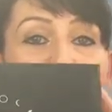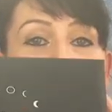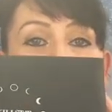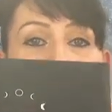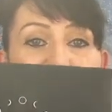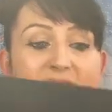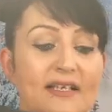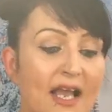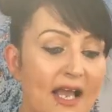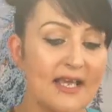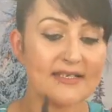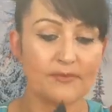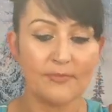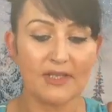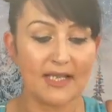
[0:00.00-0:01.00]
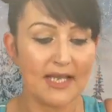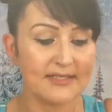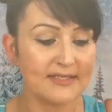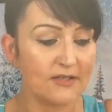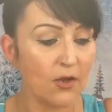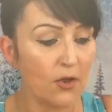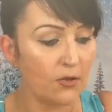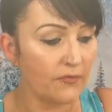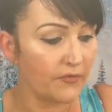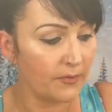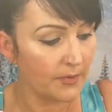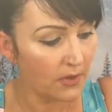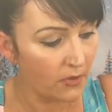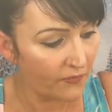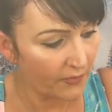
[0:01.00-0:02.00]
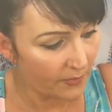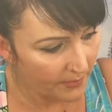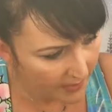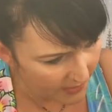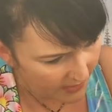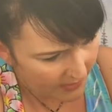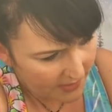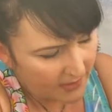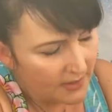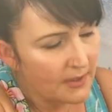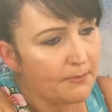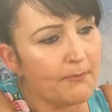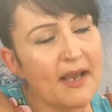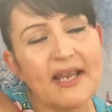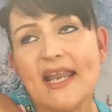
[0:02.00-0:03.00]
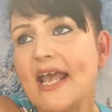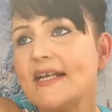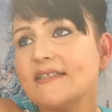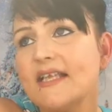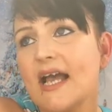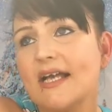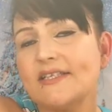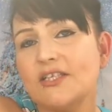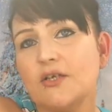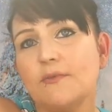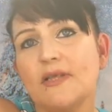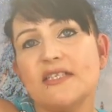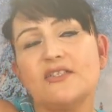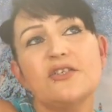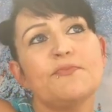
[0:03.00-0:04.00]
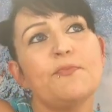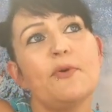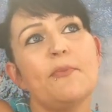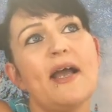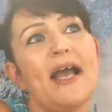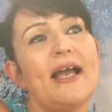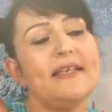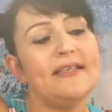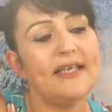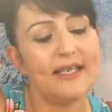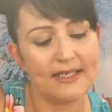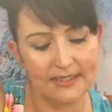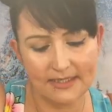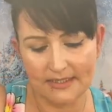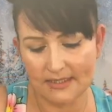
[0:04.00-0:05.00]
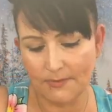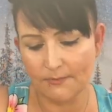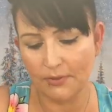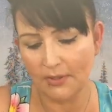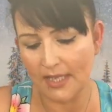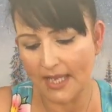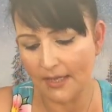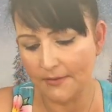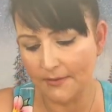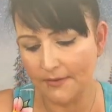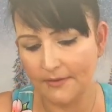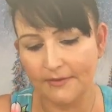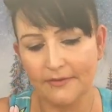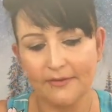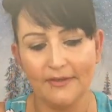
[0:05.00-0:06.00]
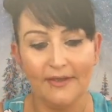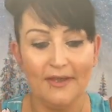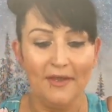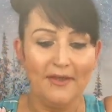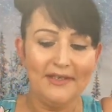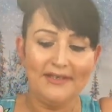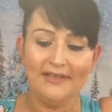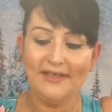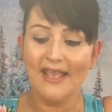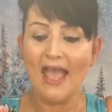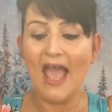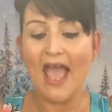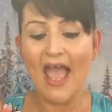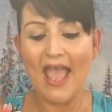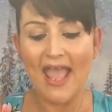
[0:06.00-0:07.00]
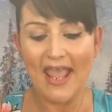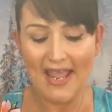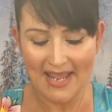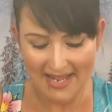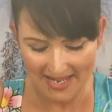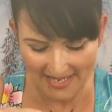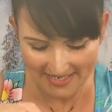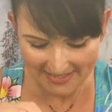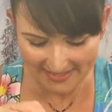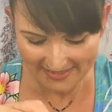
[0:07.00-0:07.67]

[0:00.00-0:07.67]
love these guys. I'm collecting all of them. I love them. My next item, let's just put my hand in and play. Yay!